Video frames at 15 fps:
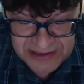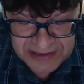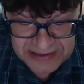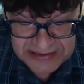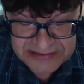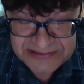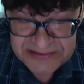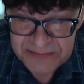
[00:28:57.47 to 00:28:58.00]

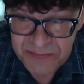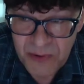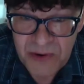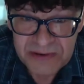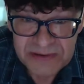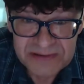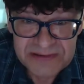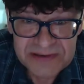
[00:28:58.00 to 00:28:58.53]
is
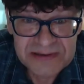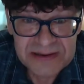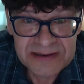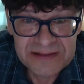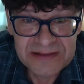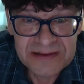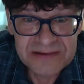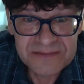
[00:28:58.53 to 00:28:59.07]
important.
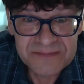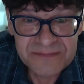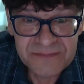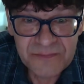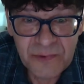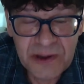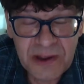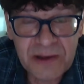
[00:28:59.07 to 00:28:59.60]
And the
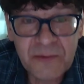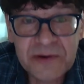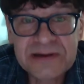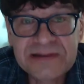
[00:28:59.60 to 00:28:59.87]
we all want to